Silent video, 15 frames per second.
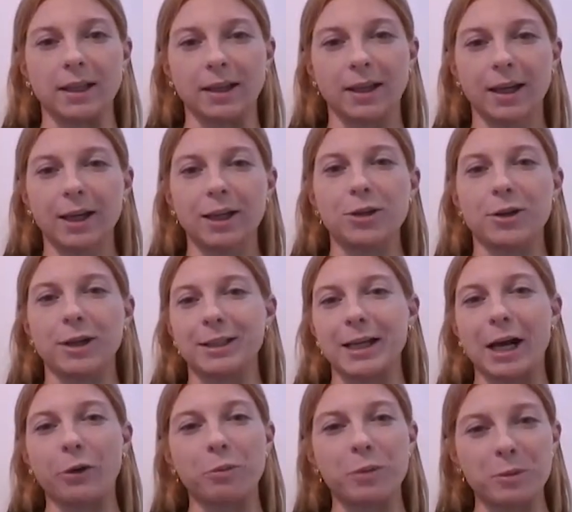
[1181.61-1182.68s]
And you can
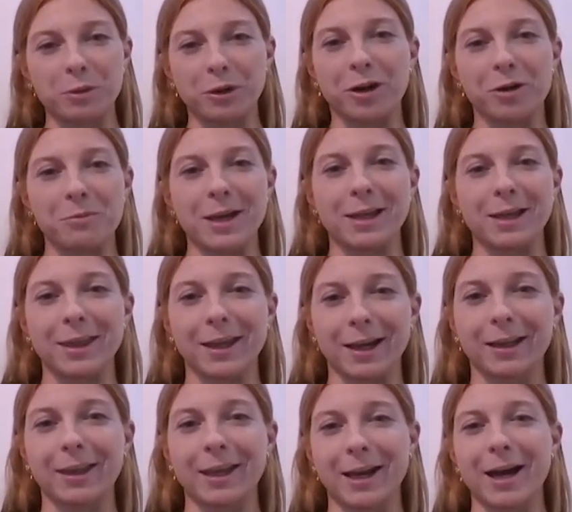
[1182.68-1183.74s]
tell when people come in, they
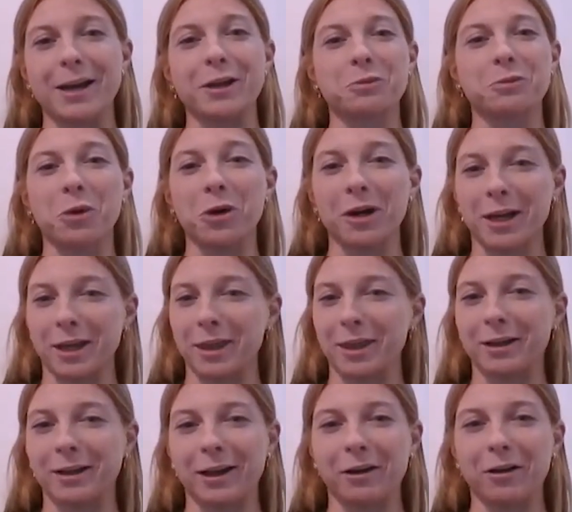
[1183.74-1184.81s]
kind of just walk in,
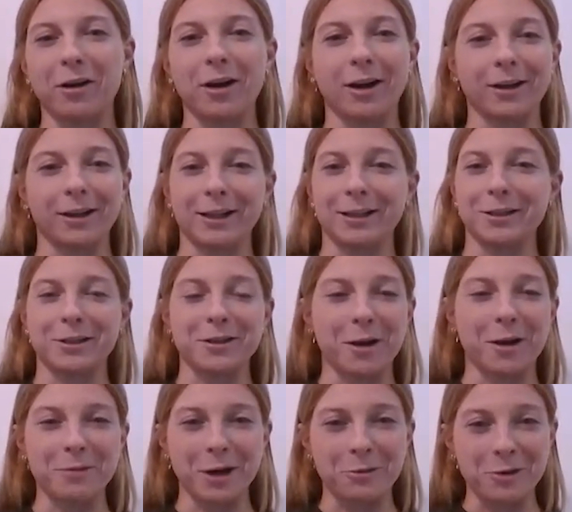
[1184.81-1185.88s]
they're like, oh, it's just
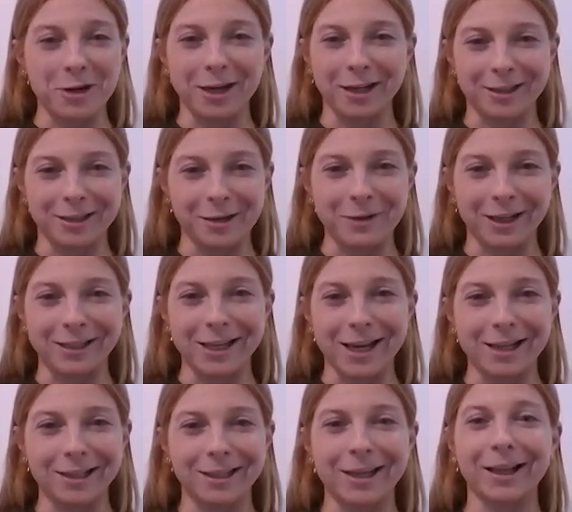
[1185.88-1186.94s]
not my week. It's not my
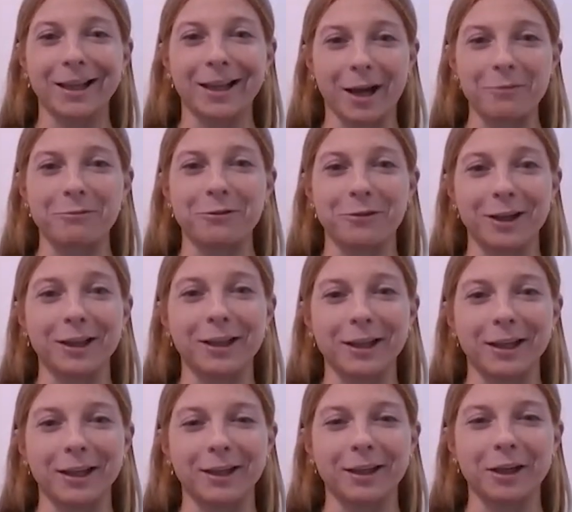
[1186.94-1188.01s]
day today. Like, I'm feeling
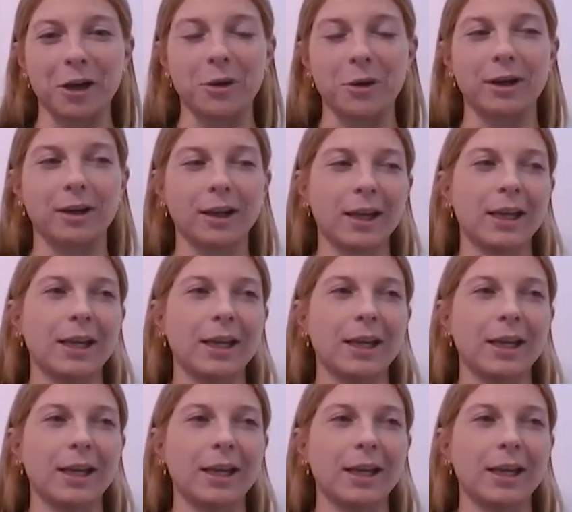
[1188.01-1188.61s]
it, you know. And